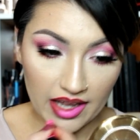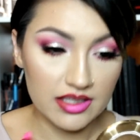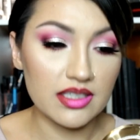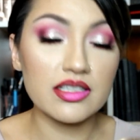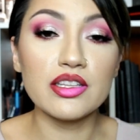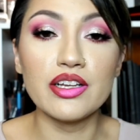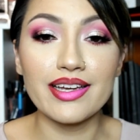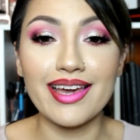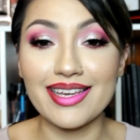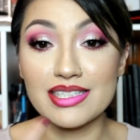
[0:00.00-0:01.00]
It doesn't
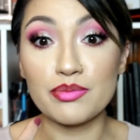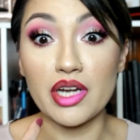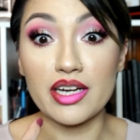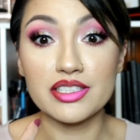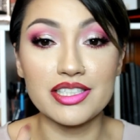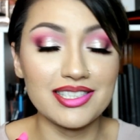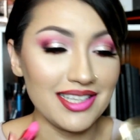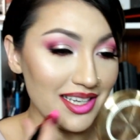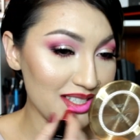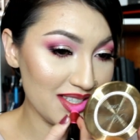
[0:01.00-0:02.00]
look as obnoxious
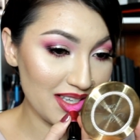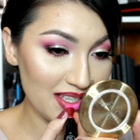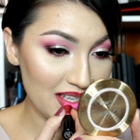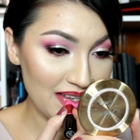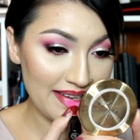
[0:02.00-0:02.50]
as this.